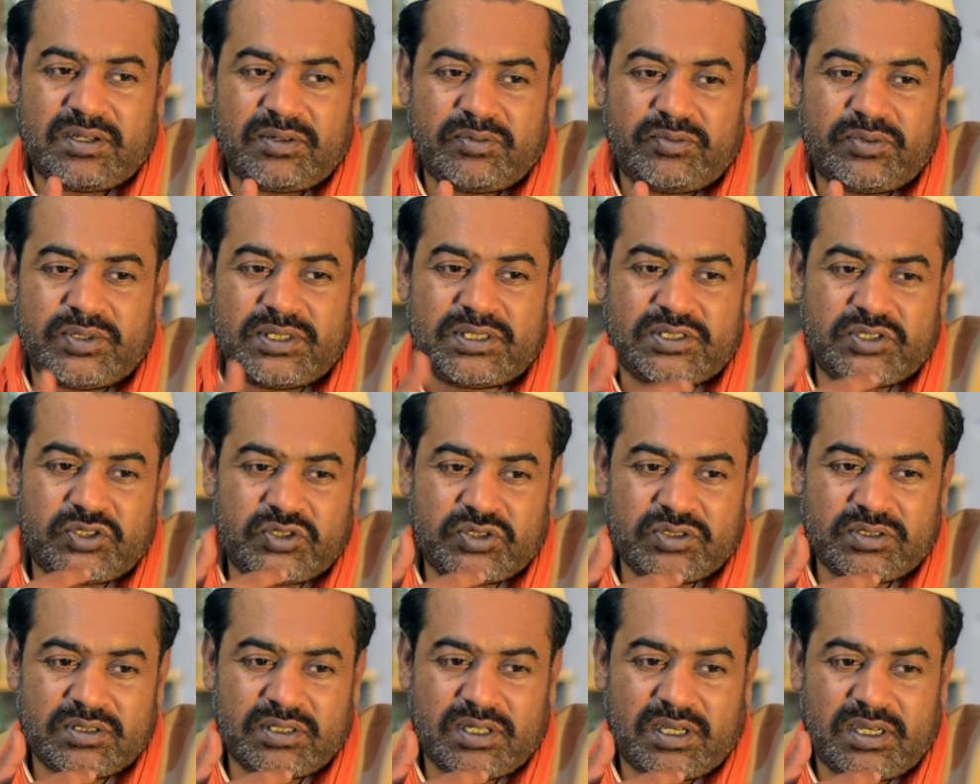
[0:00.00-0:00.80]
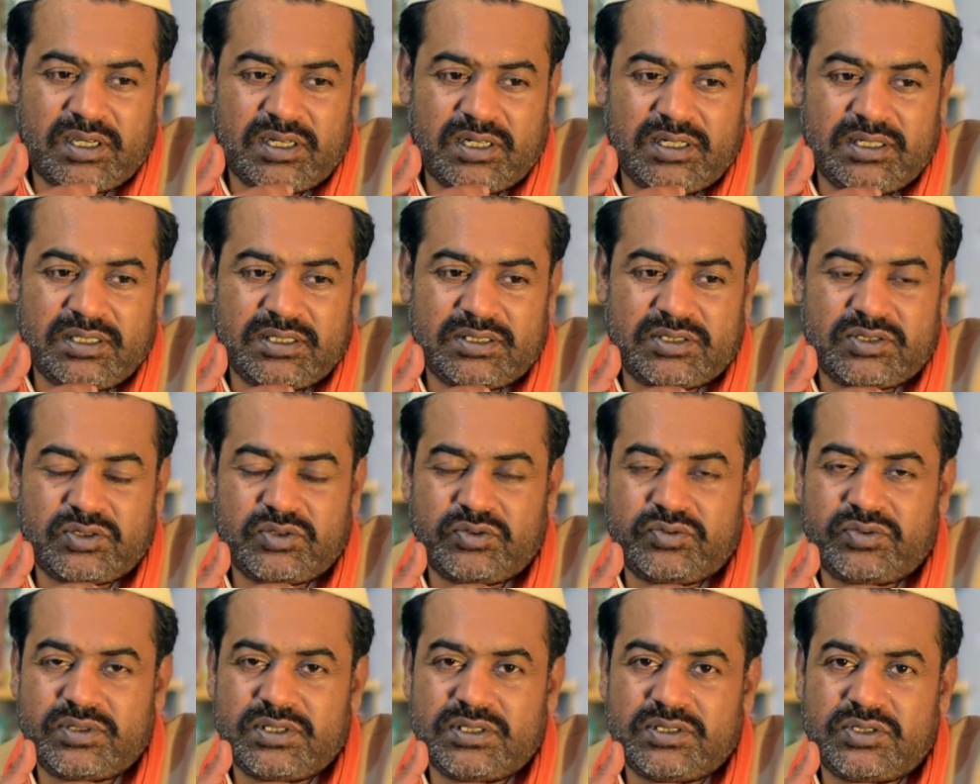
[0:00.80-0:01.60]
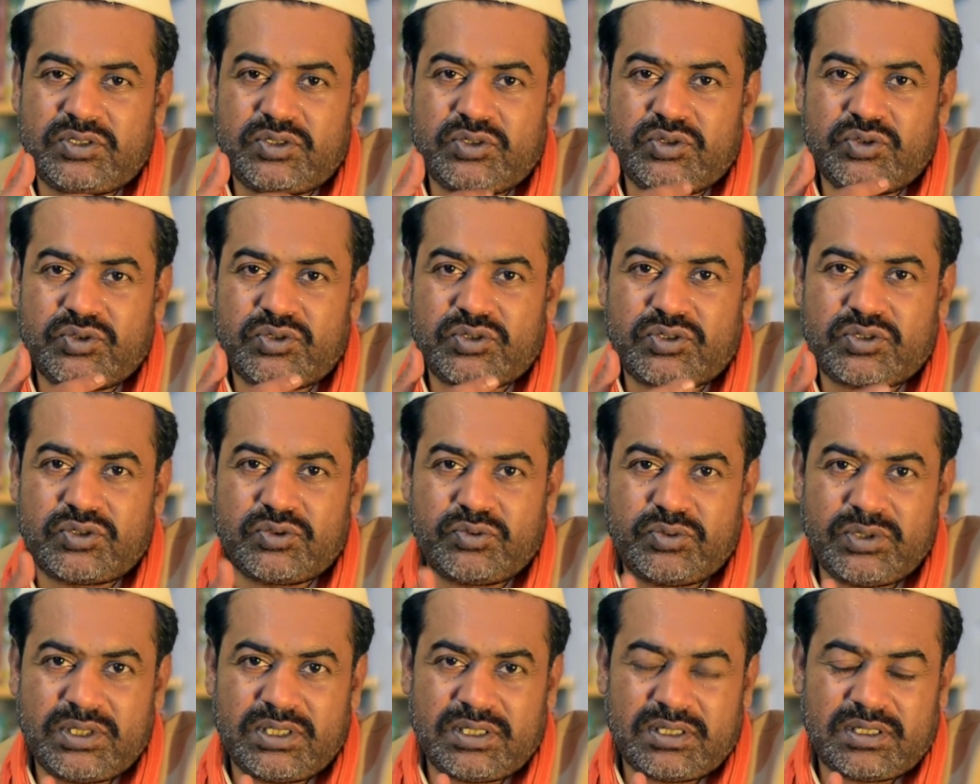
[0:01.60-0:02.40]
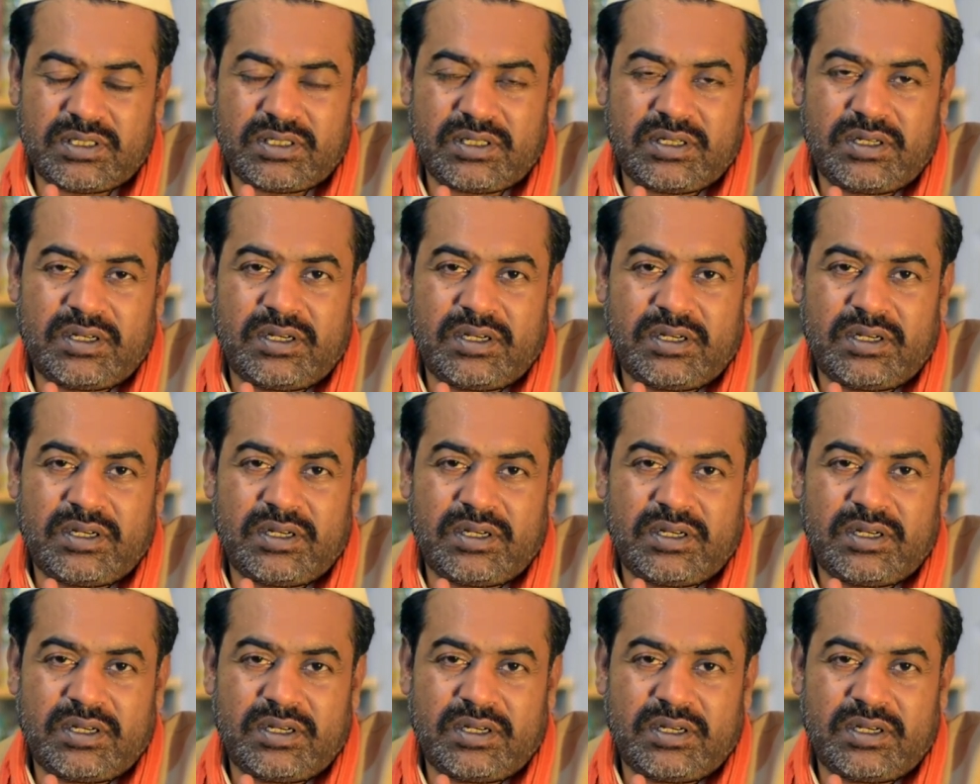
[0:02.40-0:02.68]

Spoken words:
which the early Sufis used to wear